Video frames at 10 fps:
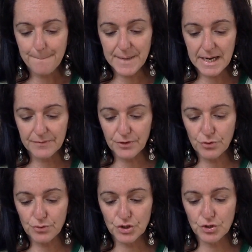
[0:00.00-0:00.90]
But the
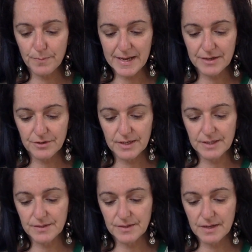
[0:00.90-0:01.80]
crucial matter
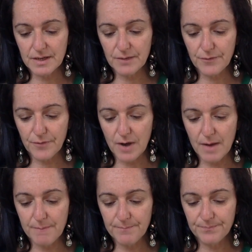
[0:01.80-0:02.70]
is thinking
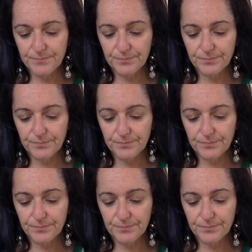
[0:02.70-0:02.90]
from,